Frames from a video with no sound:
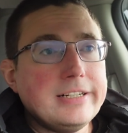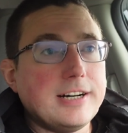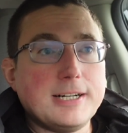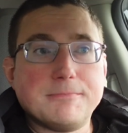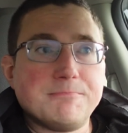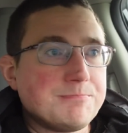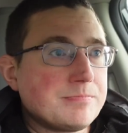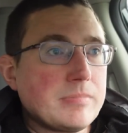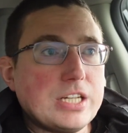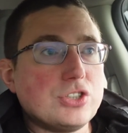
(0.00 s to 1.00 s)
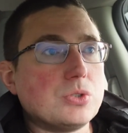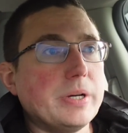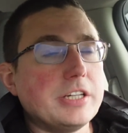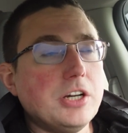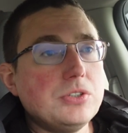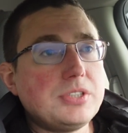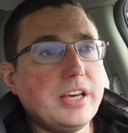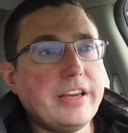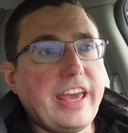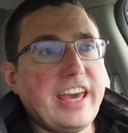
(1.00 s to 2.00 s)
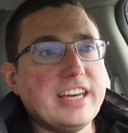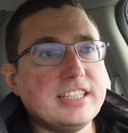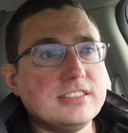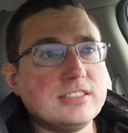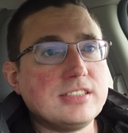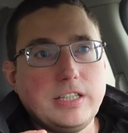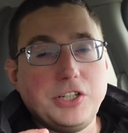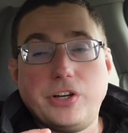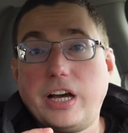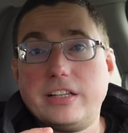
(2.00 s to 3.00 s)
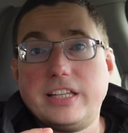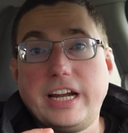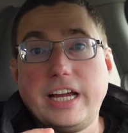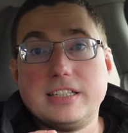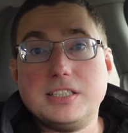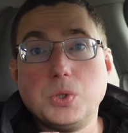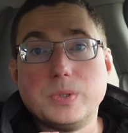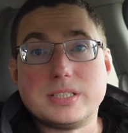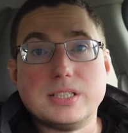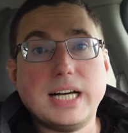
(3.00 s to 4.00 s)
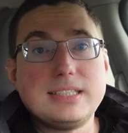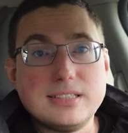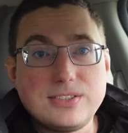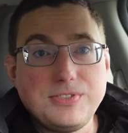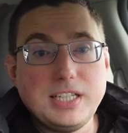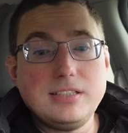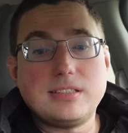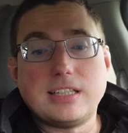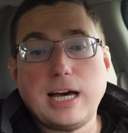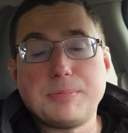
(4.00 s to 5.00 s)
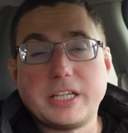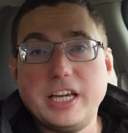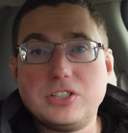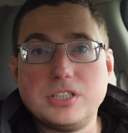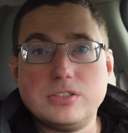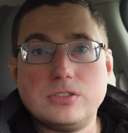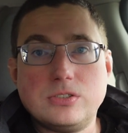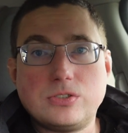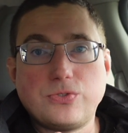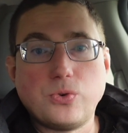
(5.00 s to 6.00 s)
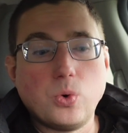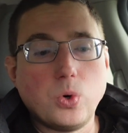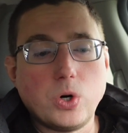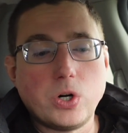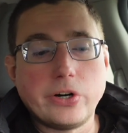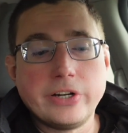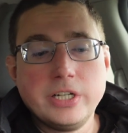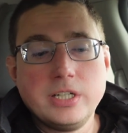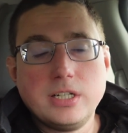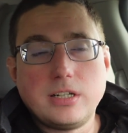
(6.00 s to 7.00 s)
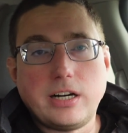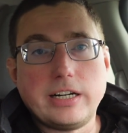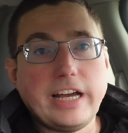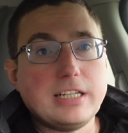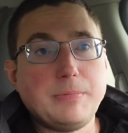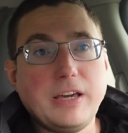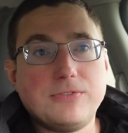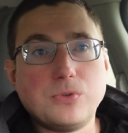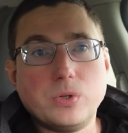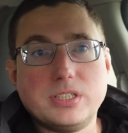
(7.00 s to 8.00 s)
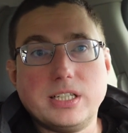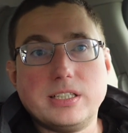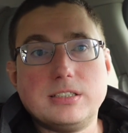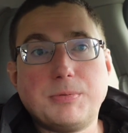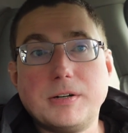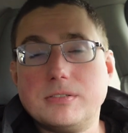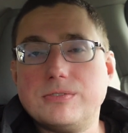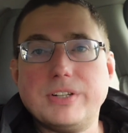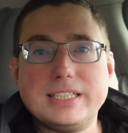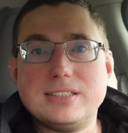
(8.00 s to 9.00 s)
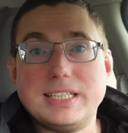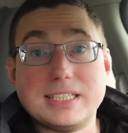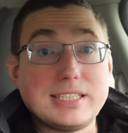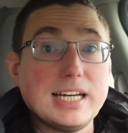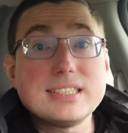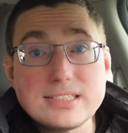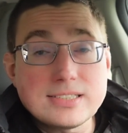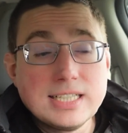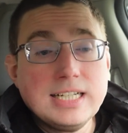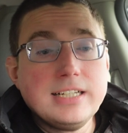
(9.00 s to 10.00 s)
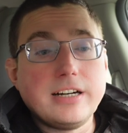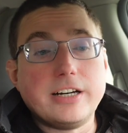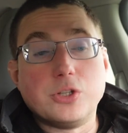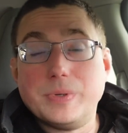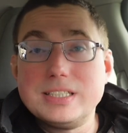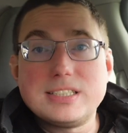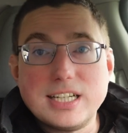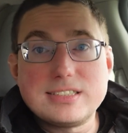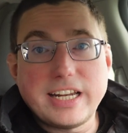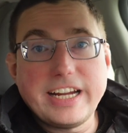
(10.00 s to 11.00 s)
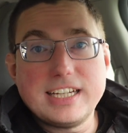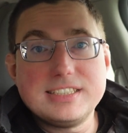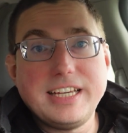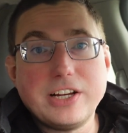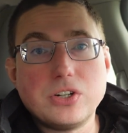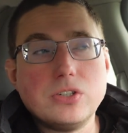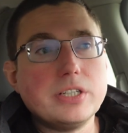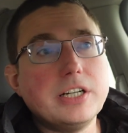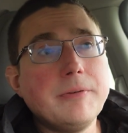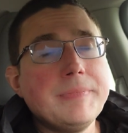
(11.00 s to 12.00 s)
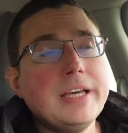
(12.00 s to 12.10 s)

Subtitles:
Just the way it goes. And then I had to deal with license fees, the applications for... I had to pay for the Department of Licensing tests, the written tests that I had to take earlier.